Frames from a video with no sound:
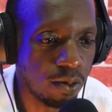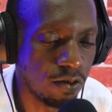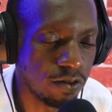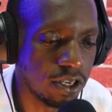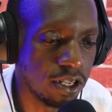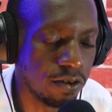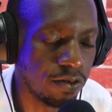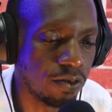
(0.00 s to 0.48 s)
the
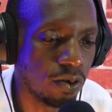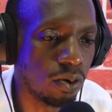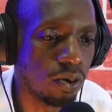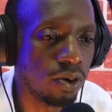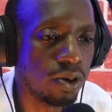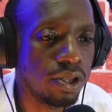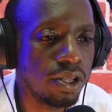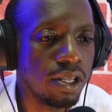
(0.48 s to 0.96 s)
move
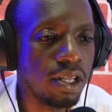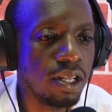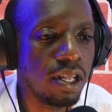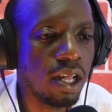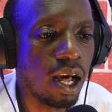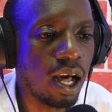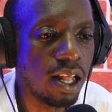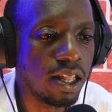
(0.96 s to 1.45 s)
d4
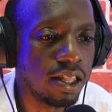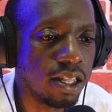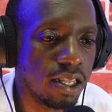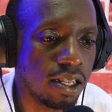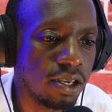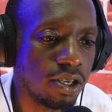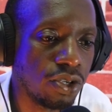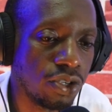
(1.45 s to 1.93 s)
and
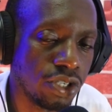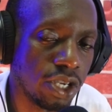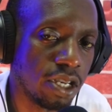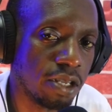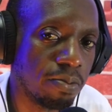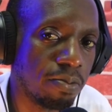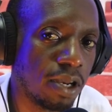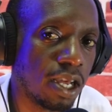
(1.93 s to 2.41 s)
then
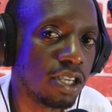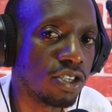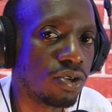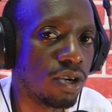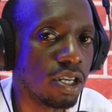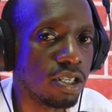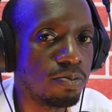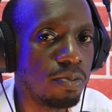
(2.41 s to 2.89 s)
usually
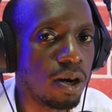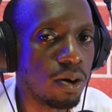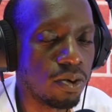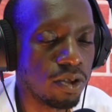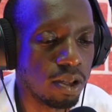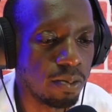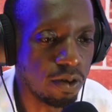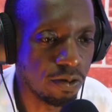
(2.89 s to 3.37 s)
black strikes
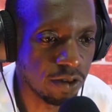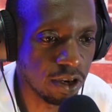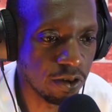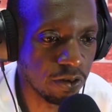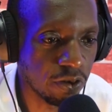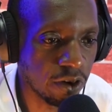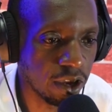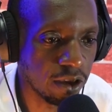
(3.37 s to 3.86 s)
back with the move
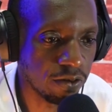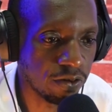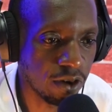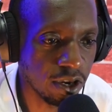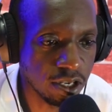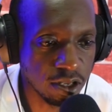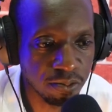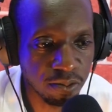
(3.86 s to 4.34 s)
d5
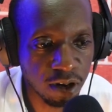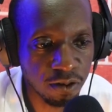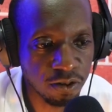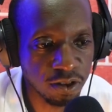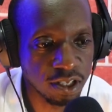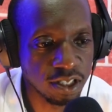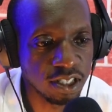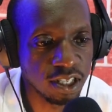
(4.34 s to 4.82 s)
fighting
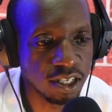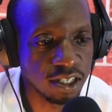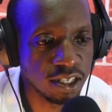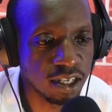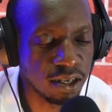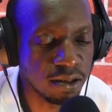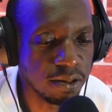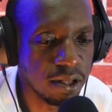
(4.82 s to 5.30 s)
back for the
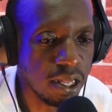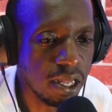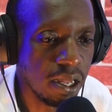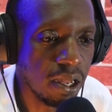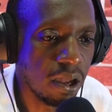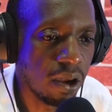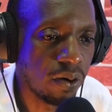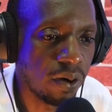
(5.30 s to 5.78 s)
center.
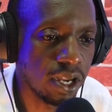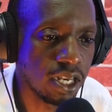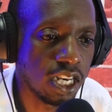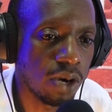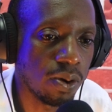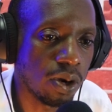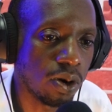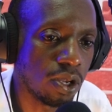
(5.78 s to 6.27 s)

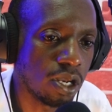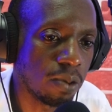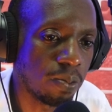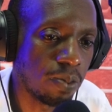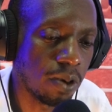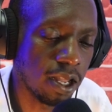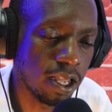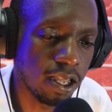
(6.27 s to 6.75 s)
Right now, we are going
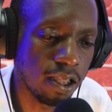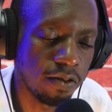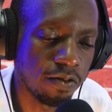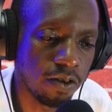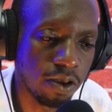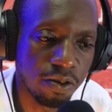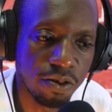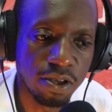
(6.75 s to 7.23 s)
to play
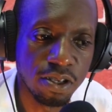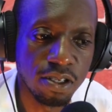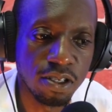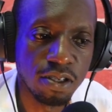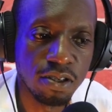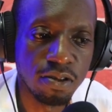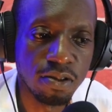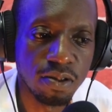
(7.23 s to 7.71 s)
a
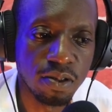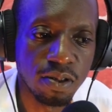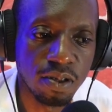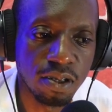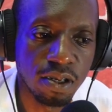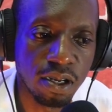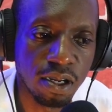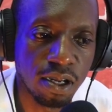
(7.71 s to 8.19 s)
very
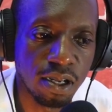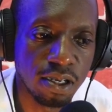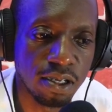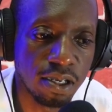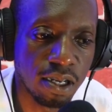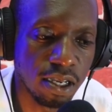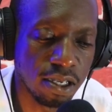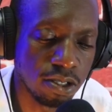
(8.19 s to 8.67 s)

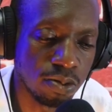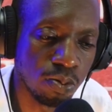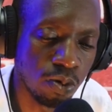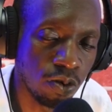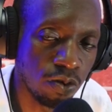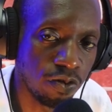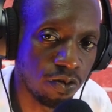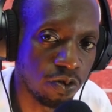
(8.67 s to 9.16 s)
uh, nice
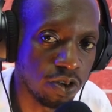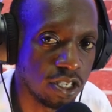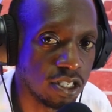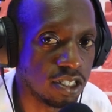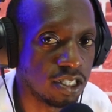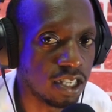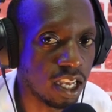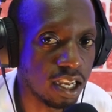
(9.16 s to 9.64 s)
move,
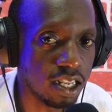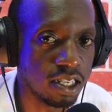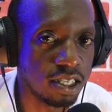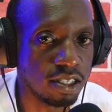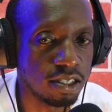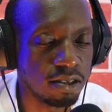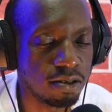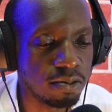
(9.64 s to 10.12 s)
which is
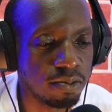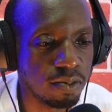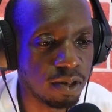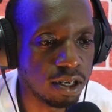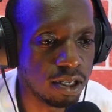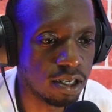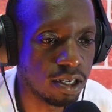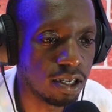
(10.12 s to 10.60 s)
silent,
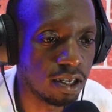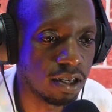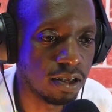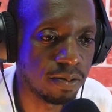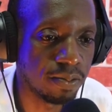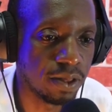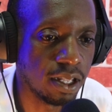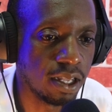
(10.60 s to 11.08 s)
but
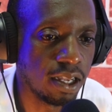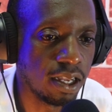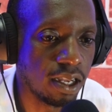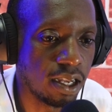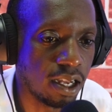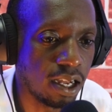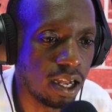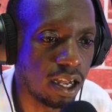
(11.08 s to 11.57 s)
uh,
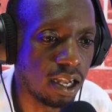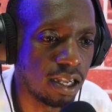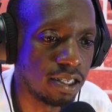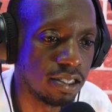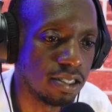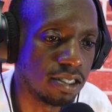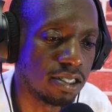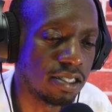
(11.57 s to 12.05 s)

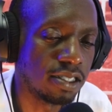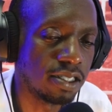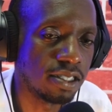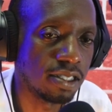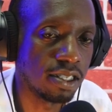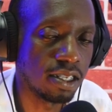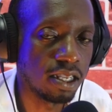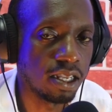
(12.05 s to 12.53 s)

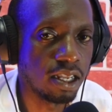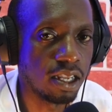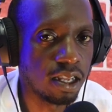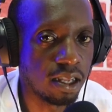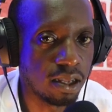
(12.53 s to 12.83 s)
as